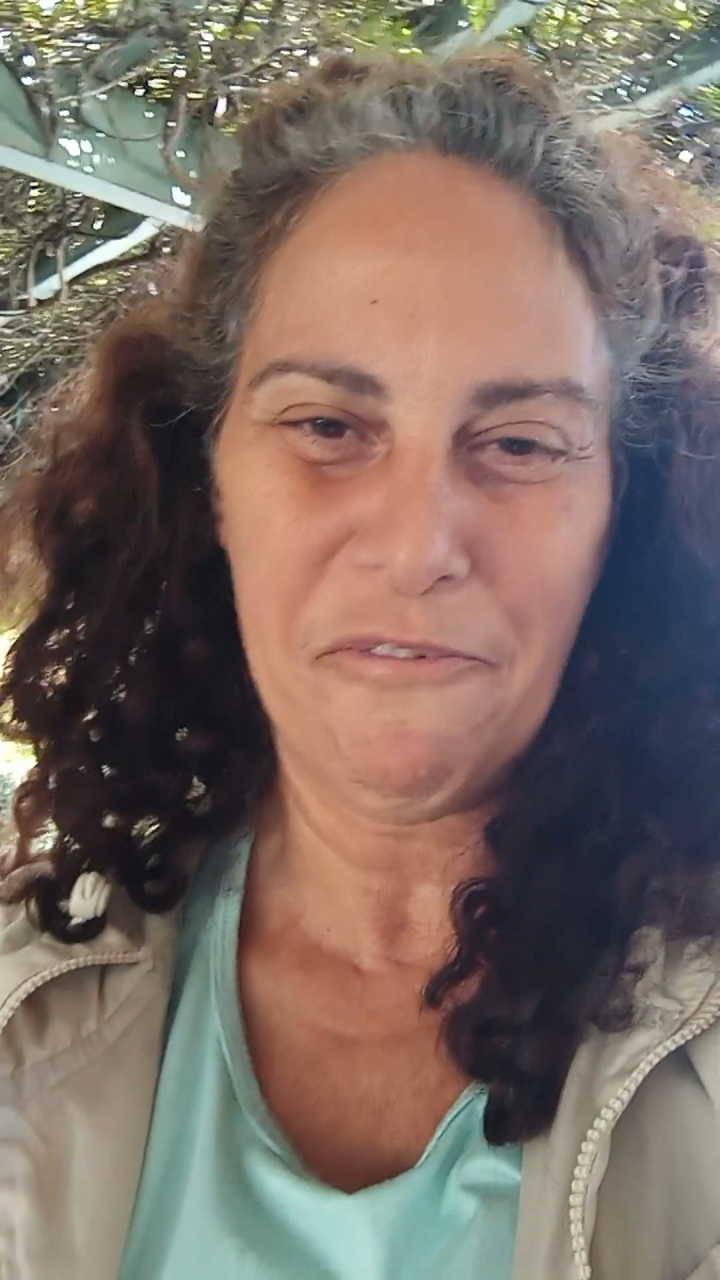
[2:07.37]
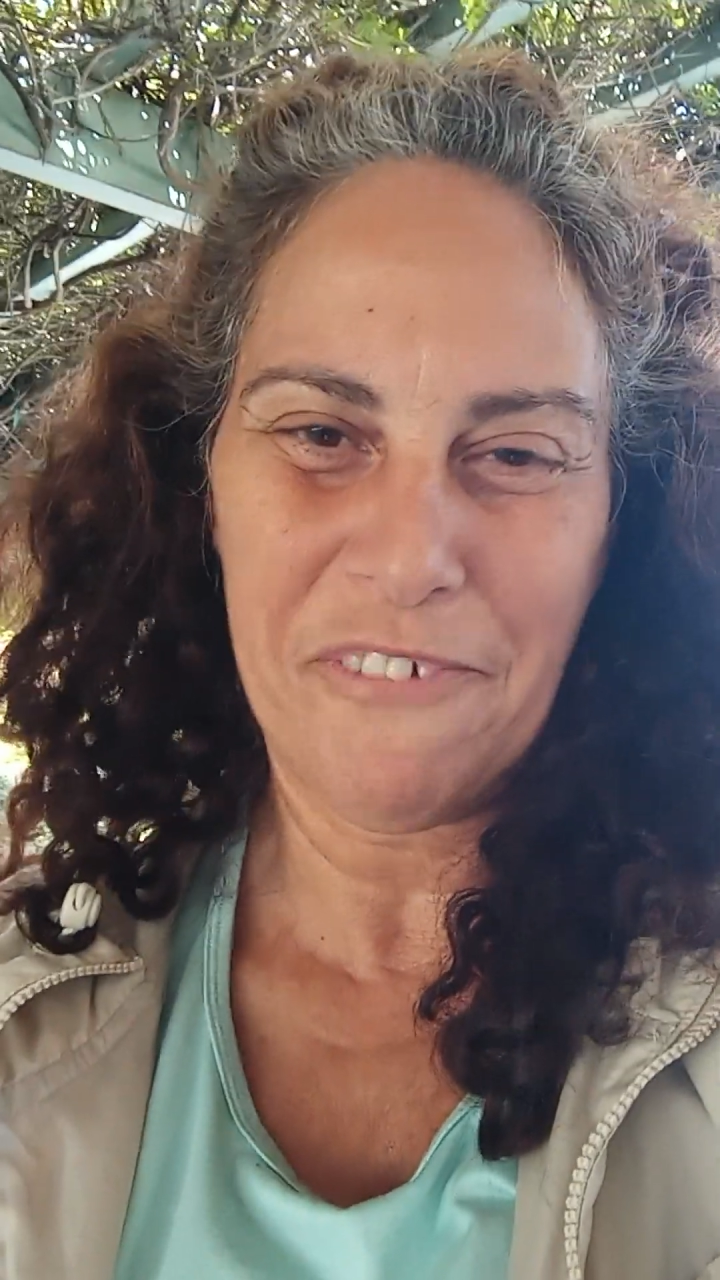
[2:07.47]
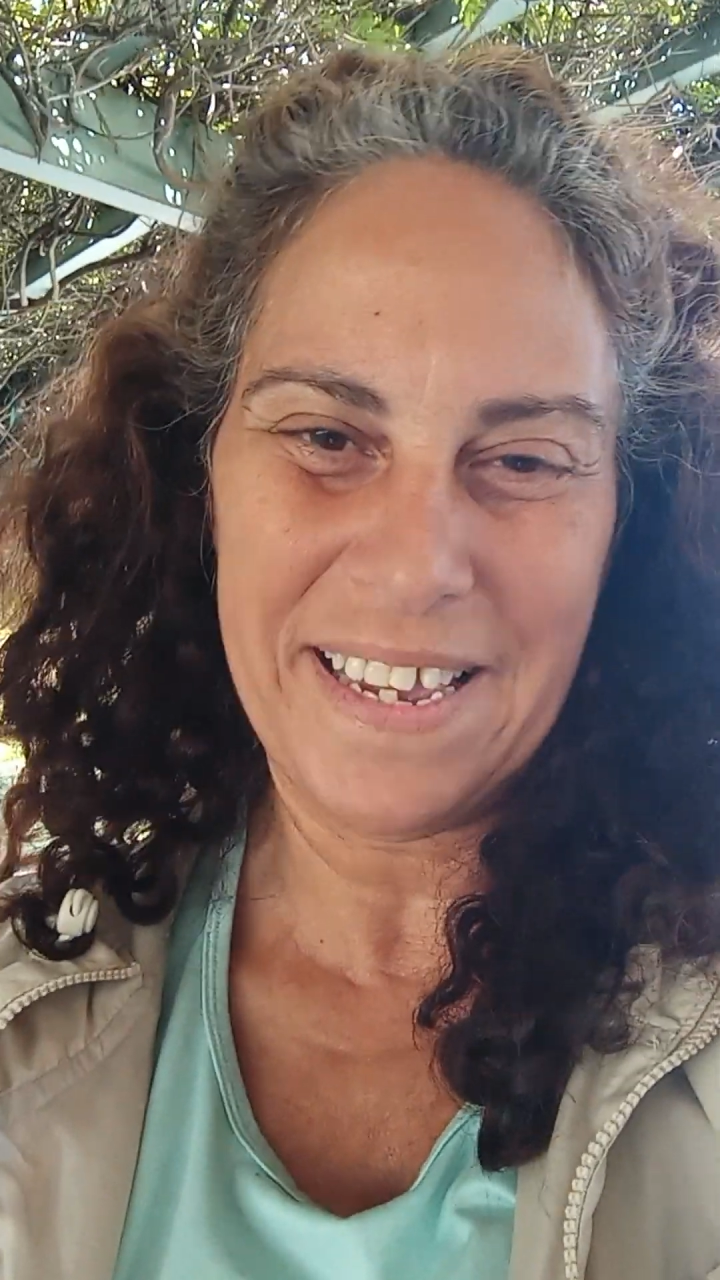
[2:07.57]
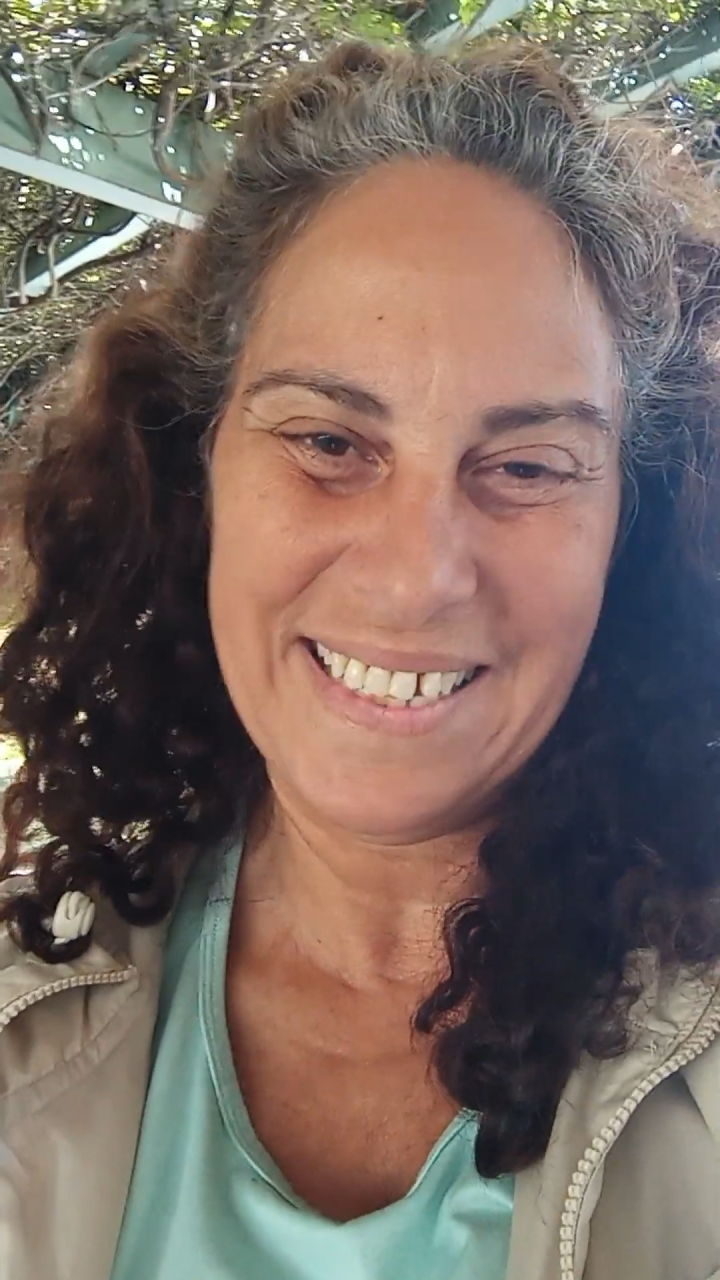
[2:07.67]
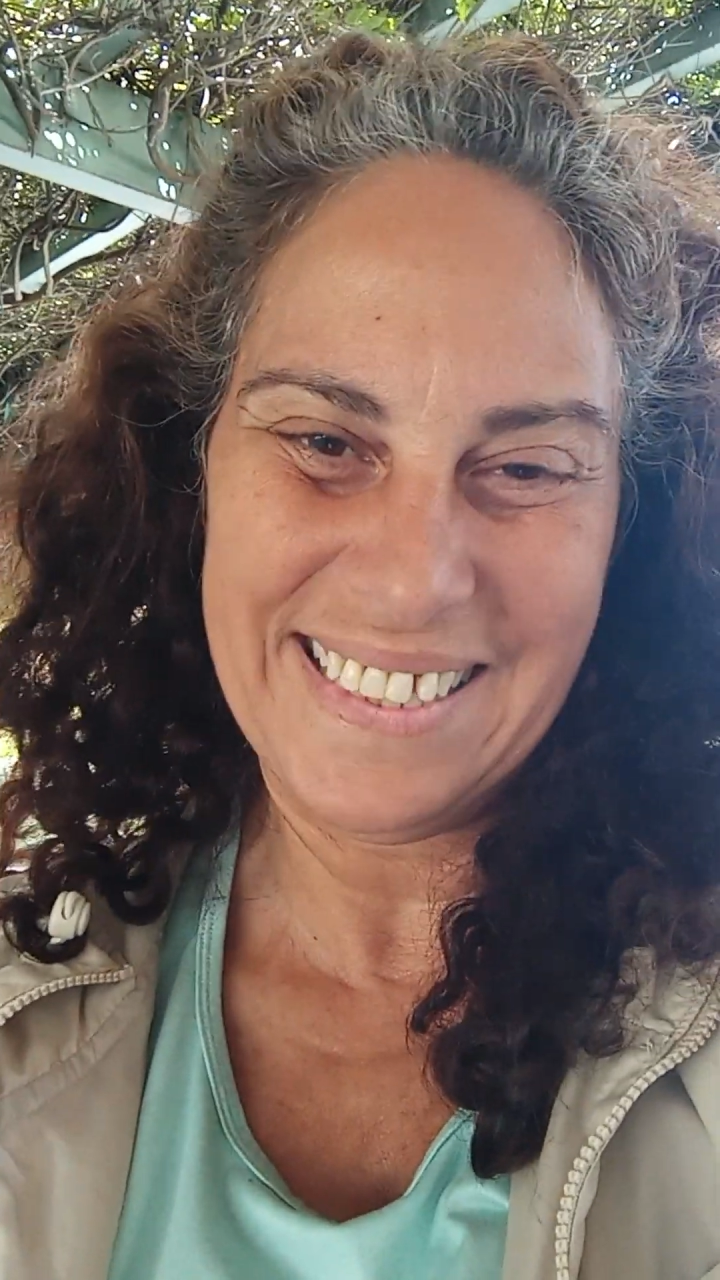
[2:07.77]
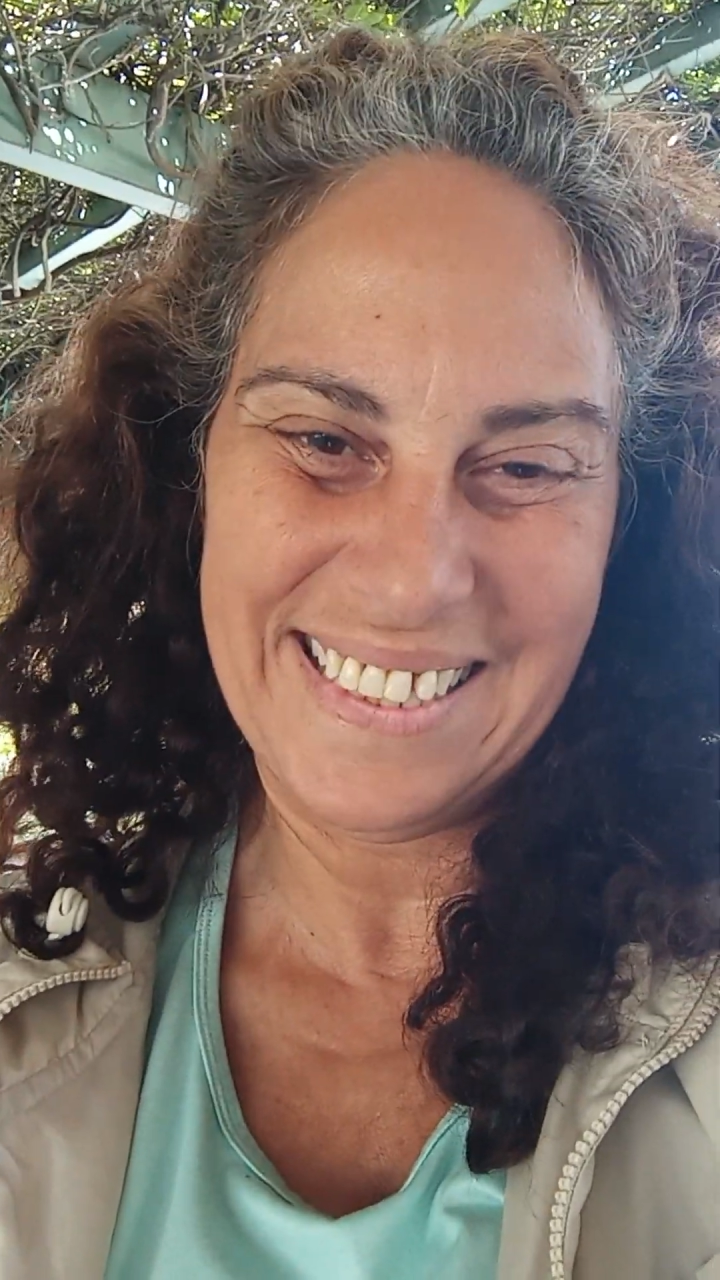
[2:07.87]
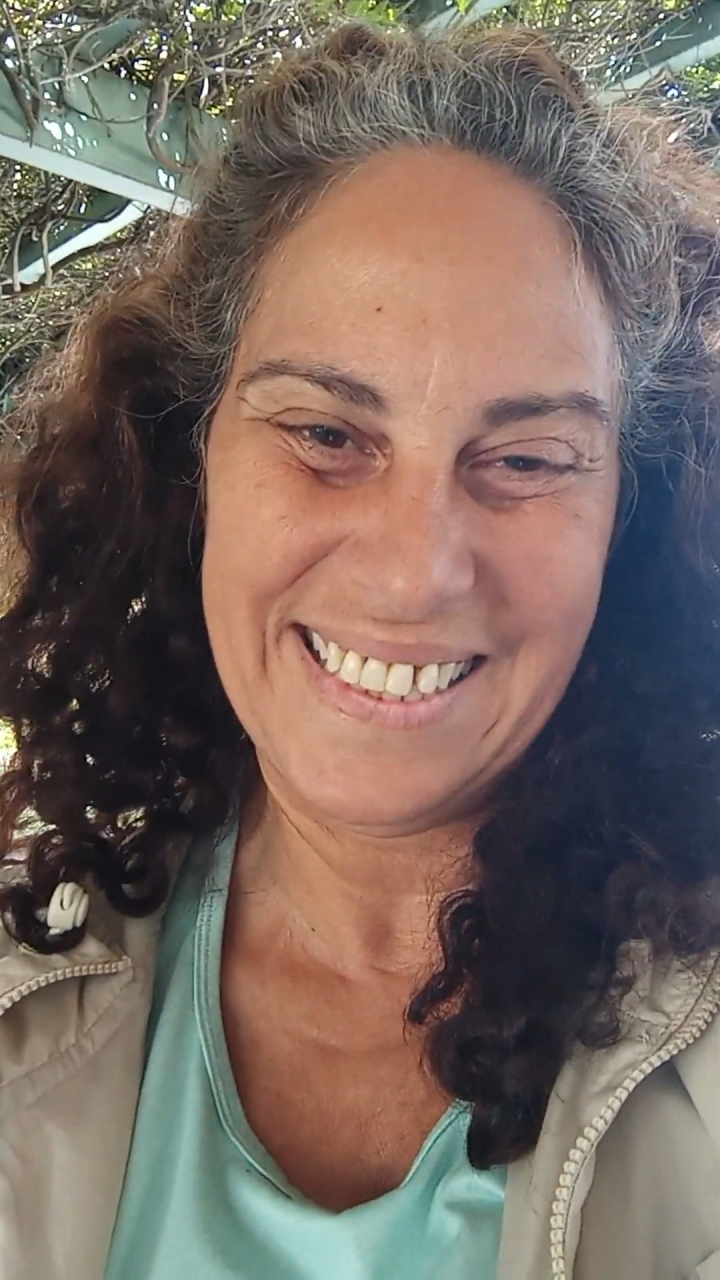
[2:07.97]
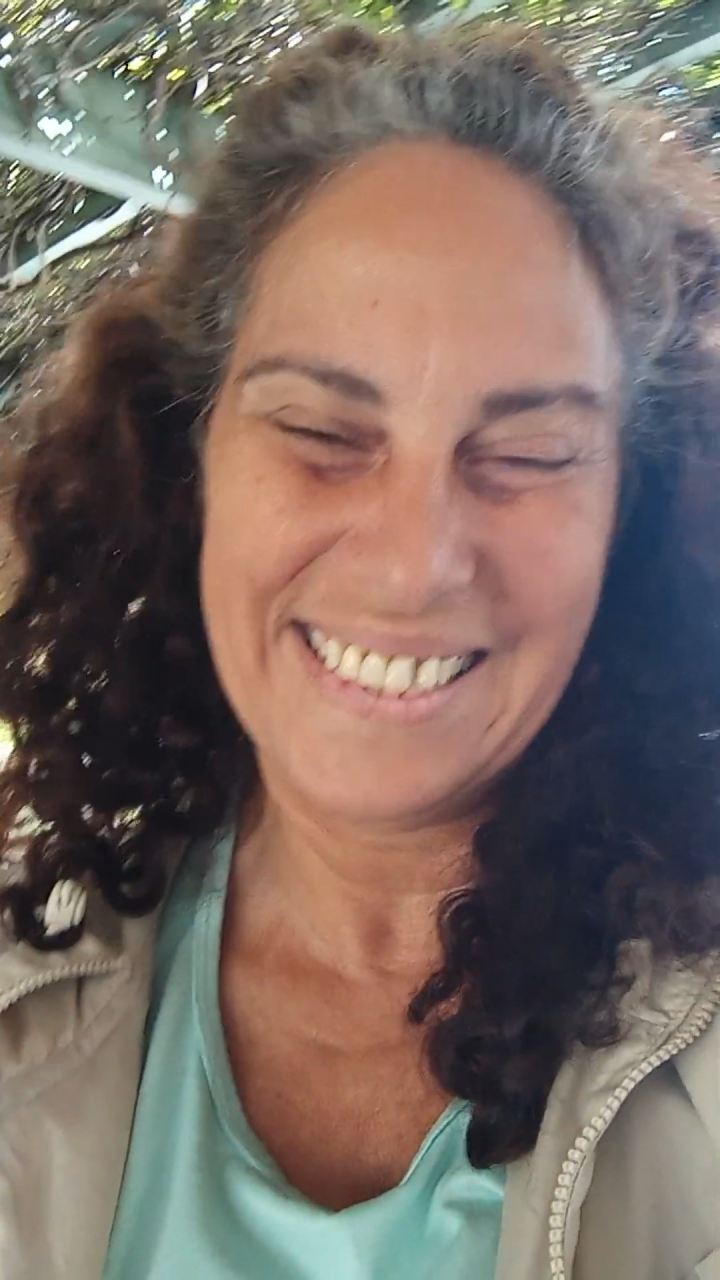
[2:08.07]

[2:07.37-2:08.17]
face."